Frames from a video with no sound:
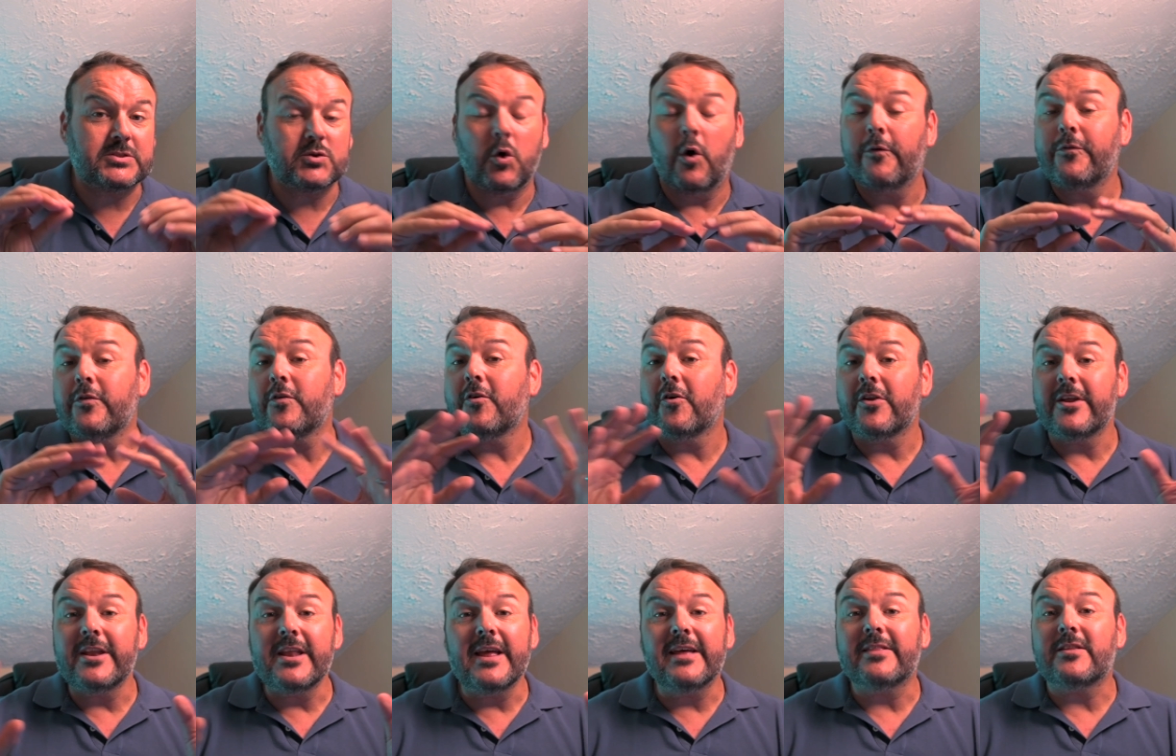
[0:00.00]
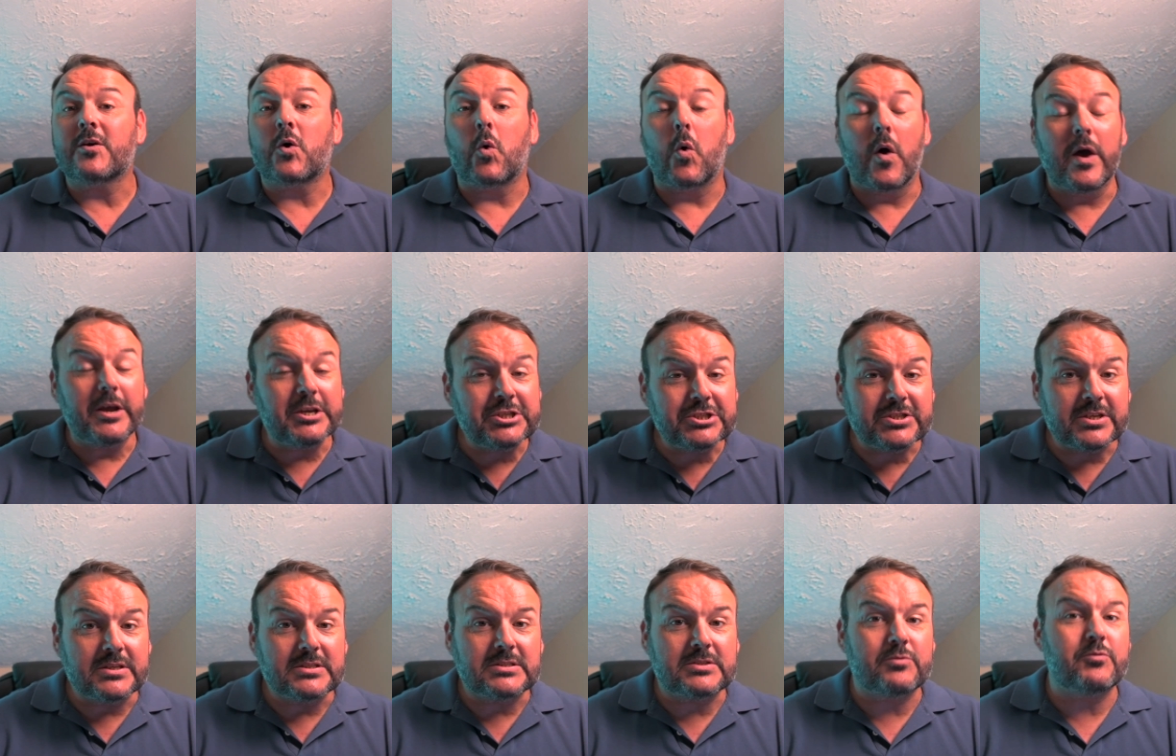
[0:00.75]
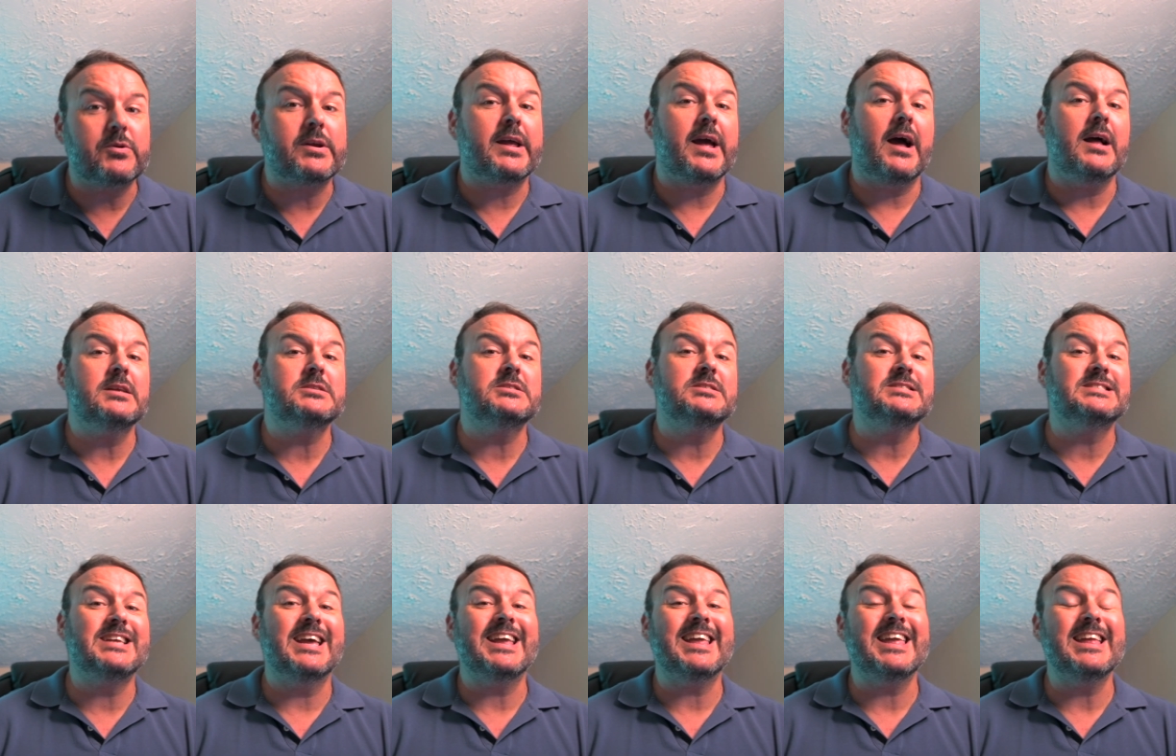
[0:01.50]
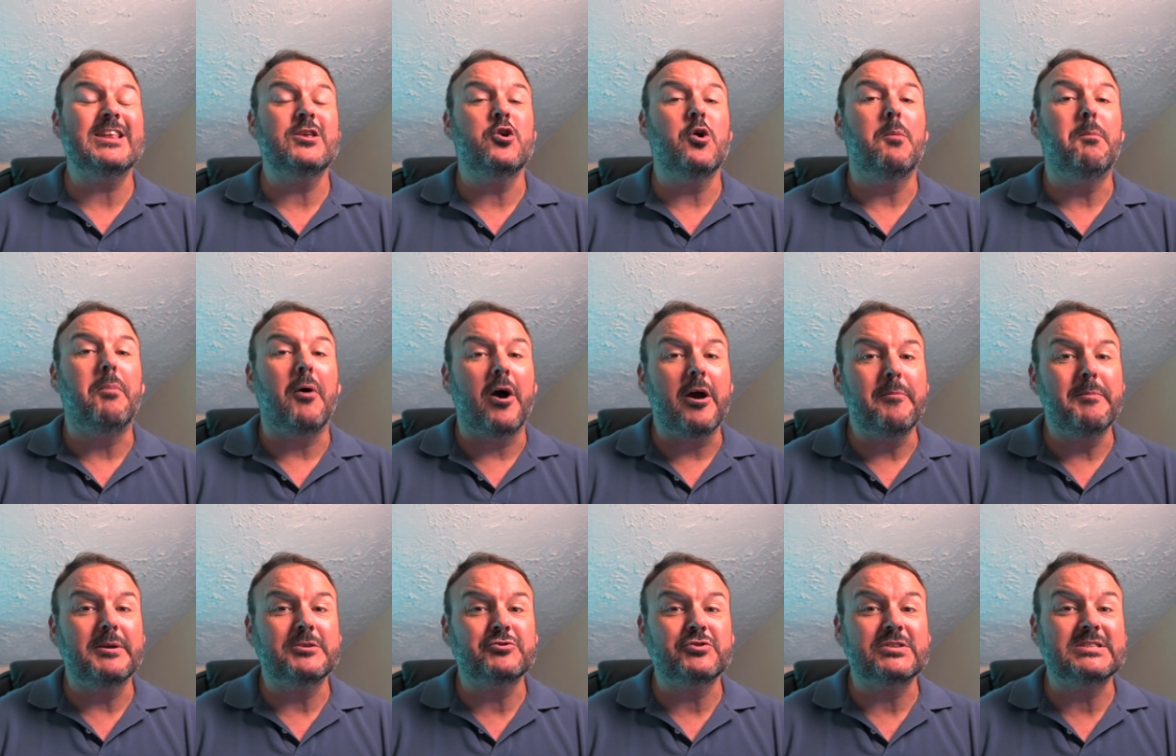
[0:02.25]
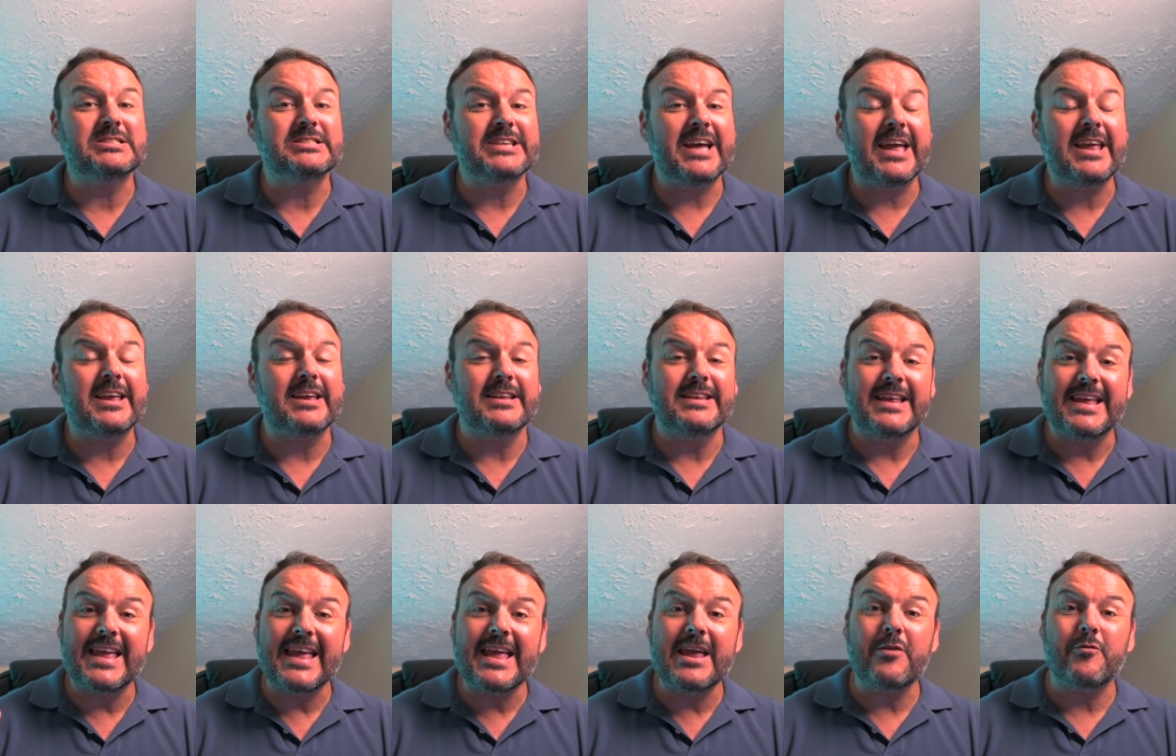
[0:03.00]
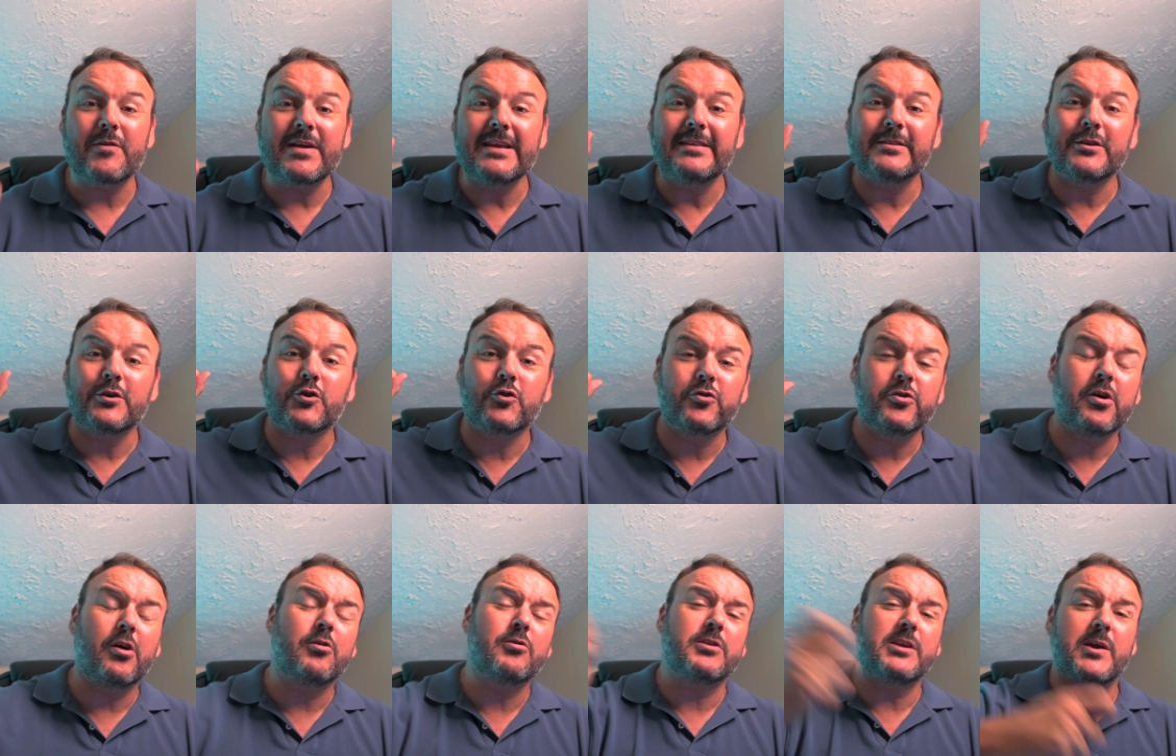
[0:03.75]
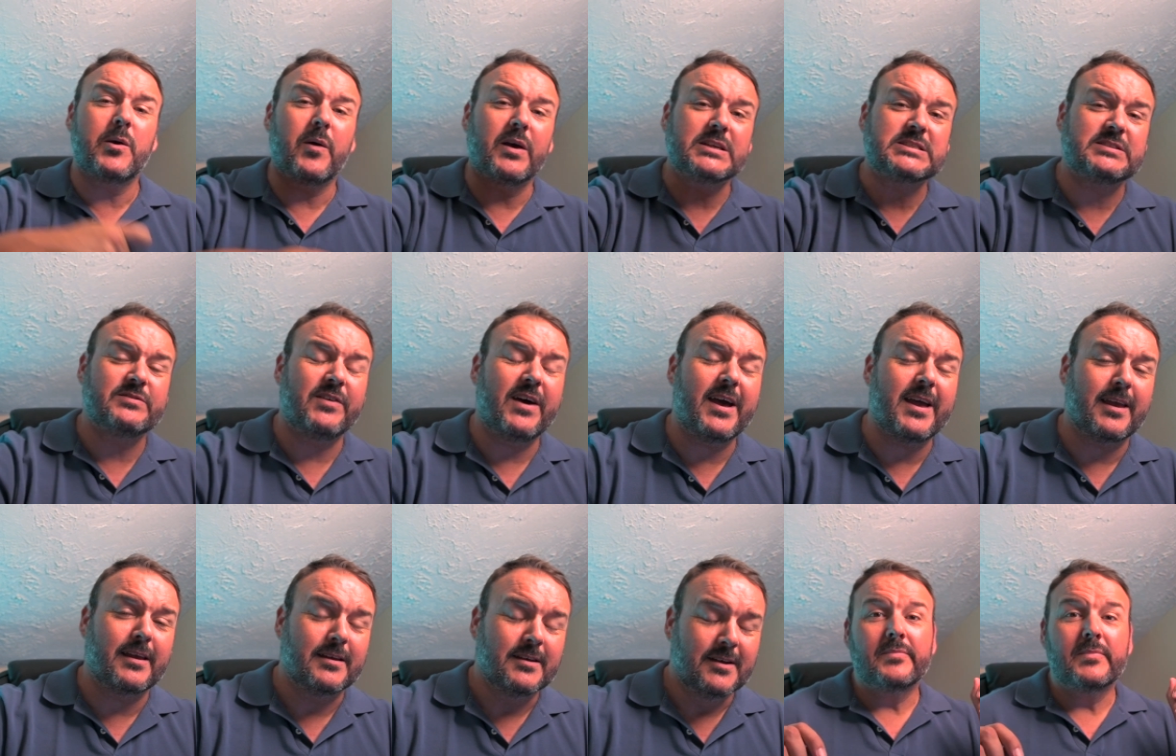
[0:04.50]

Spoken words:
or if you've got any other questions in regards to getting your biometrics taken here in the good old US of A.